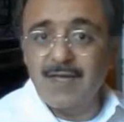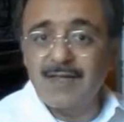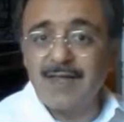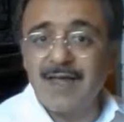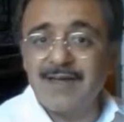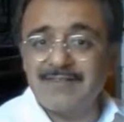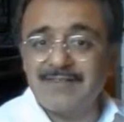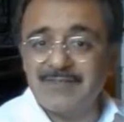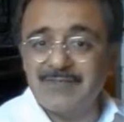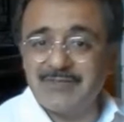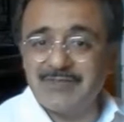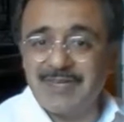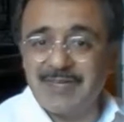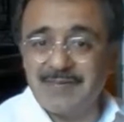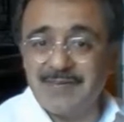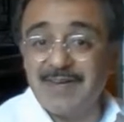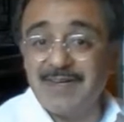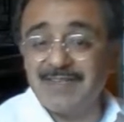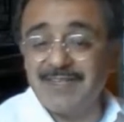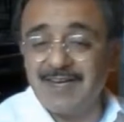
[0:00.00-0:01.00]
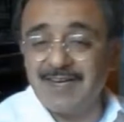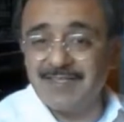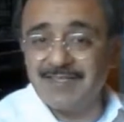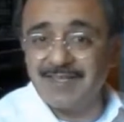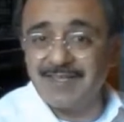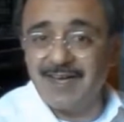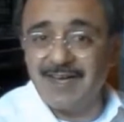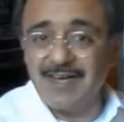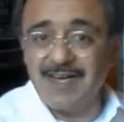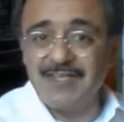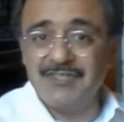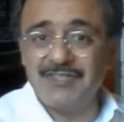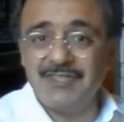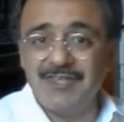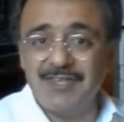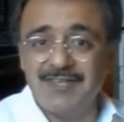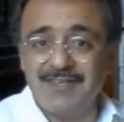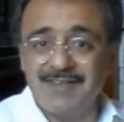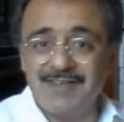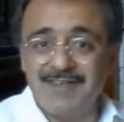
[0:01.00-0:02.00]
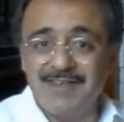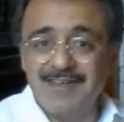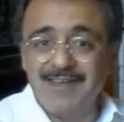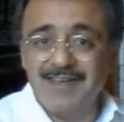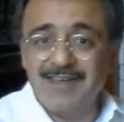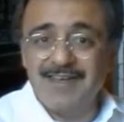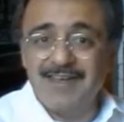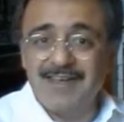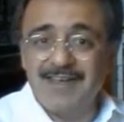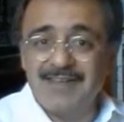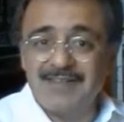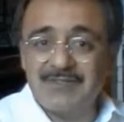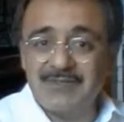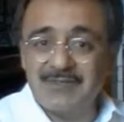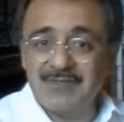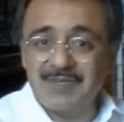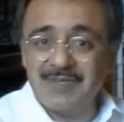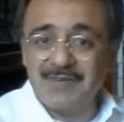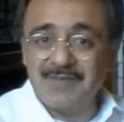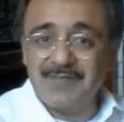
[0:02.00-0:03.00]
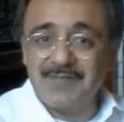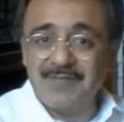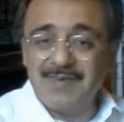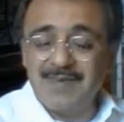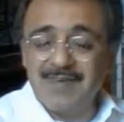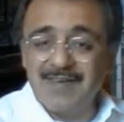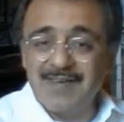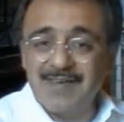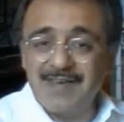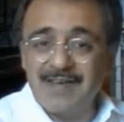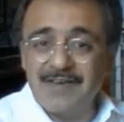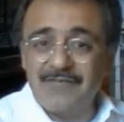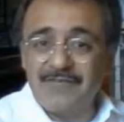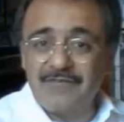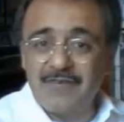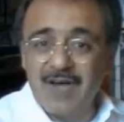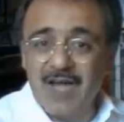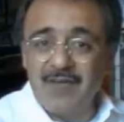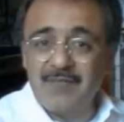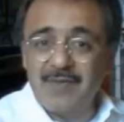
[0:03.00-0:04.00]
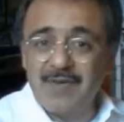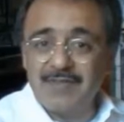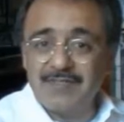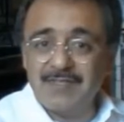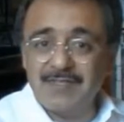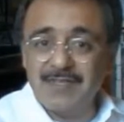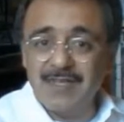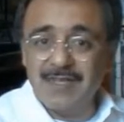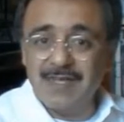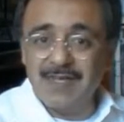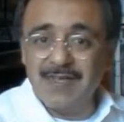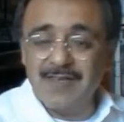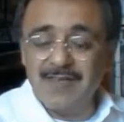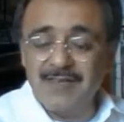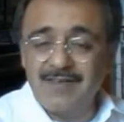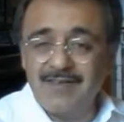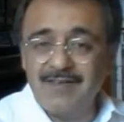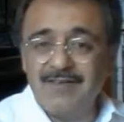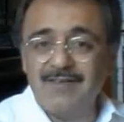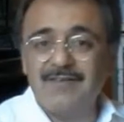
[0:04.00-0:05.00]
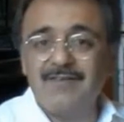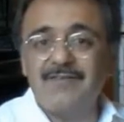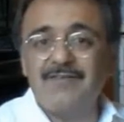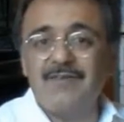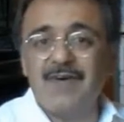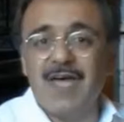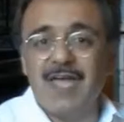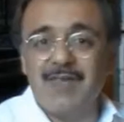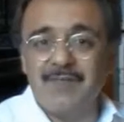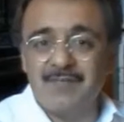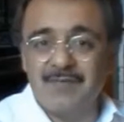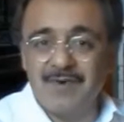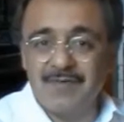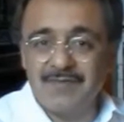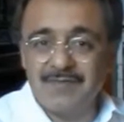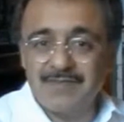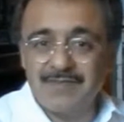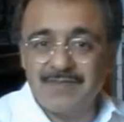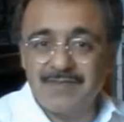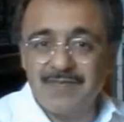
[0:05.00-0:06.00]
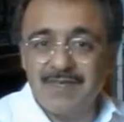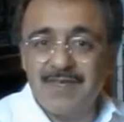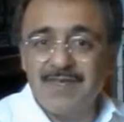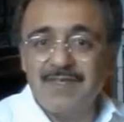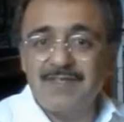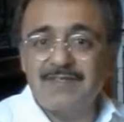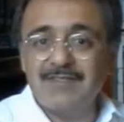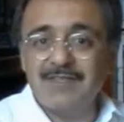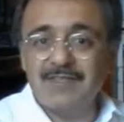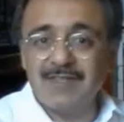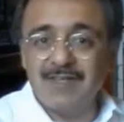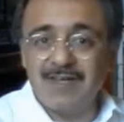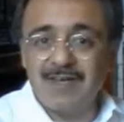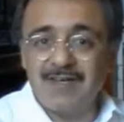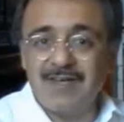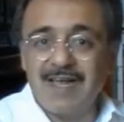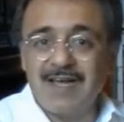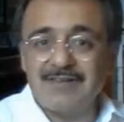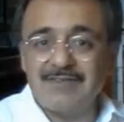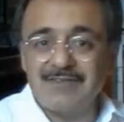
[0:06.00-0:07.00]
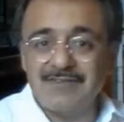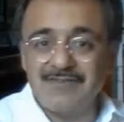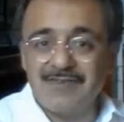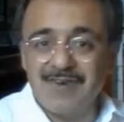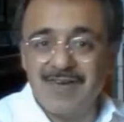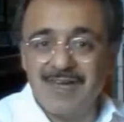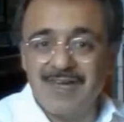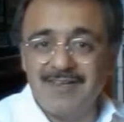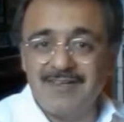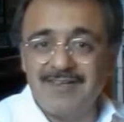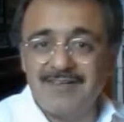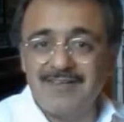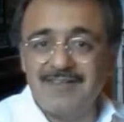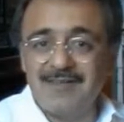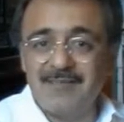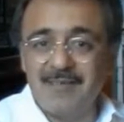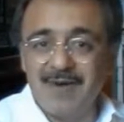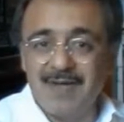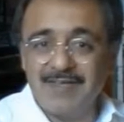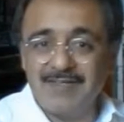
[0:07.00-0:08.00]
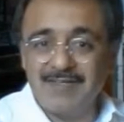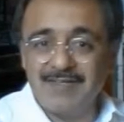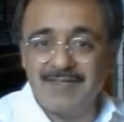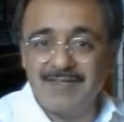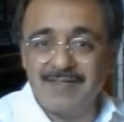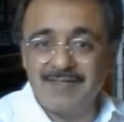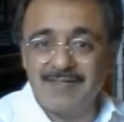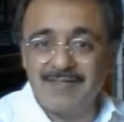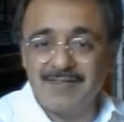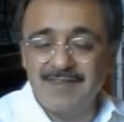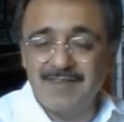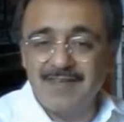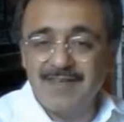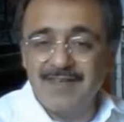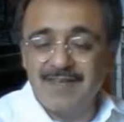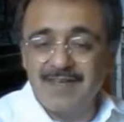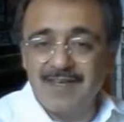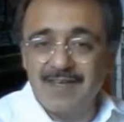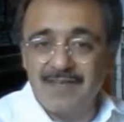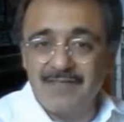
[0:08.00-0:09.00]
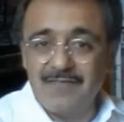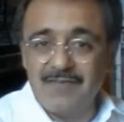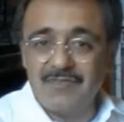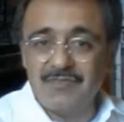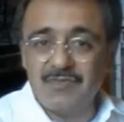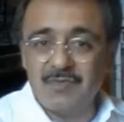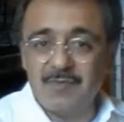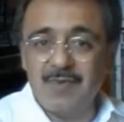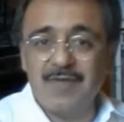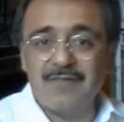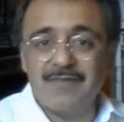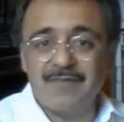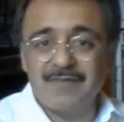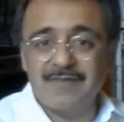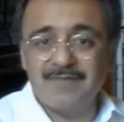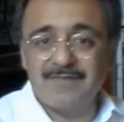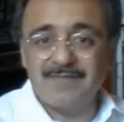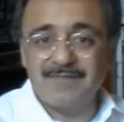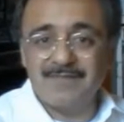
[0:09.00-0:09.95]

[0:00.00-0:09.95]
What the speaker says: Now it took him, an intelligent guy, an engineer, it took him 5 minutes a day for 8 months to learn how to ride the bicycle in this new method,